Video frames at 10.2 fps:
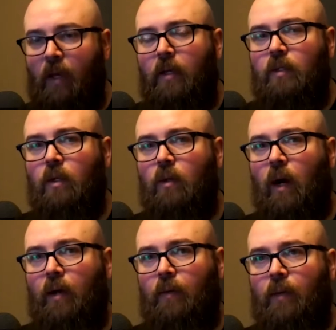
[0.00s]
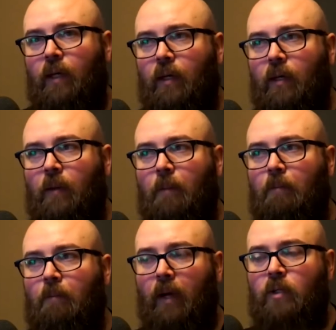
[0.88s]
So I think
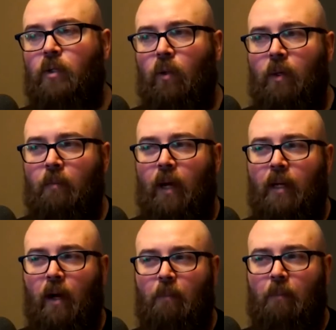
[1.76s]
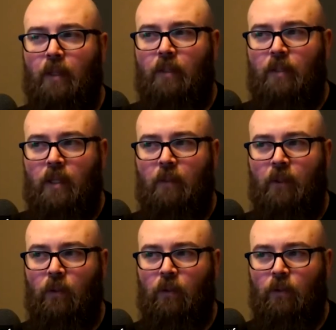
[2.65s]
my story might not be
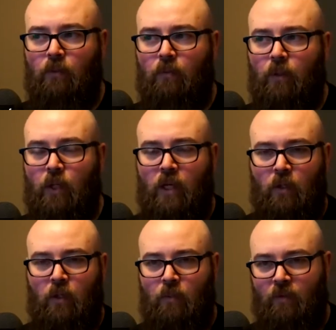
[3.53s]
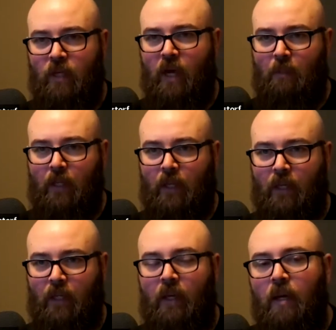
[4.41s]
typical in terms of
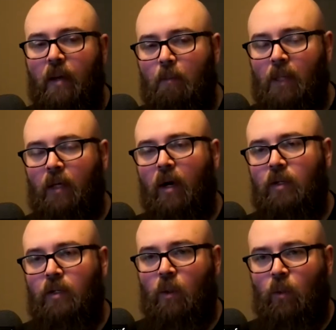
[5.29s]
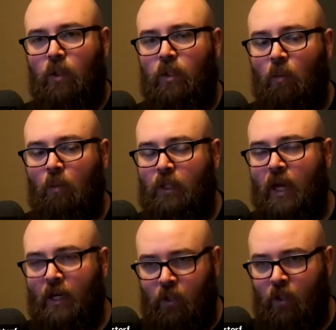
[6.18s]
timeline because there was so much
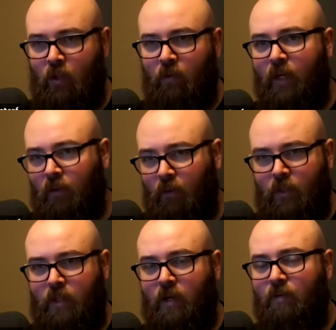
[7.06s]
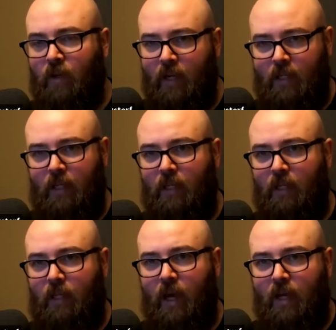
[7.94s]
extracurricular stuff that I
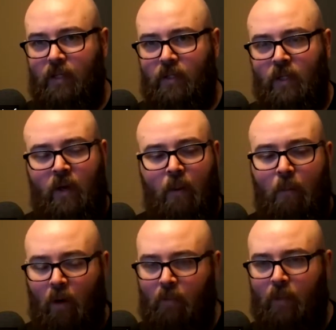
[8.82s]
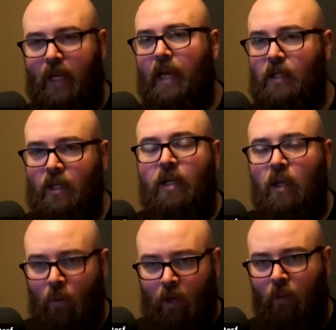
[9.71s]
did as part of my agent.
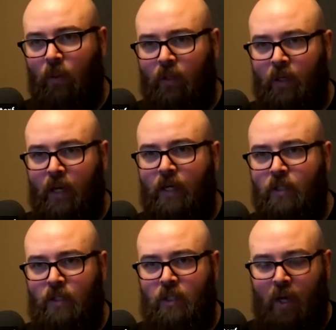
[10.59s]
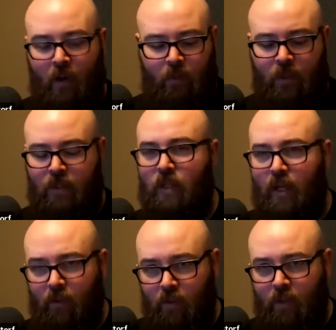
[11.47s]
And when I worked at an agency, I was in
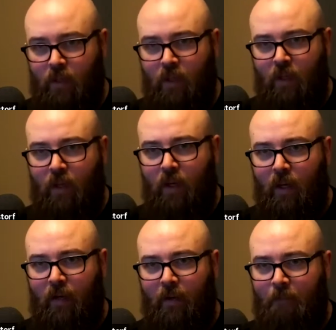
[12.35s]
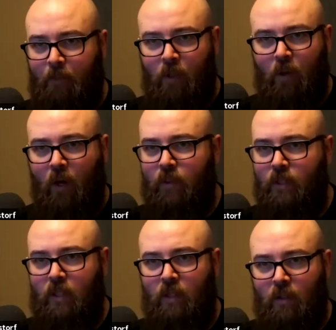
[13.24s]
sales. I
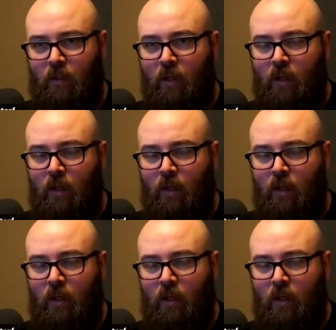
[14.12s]
was in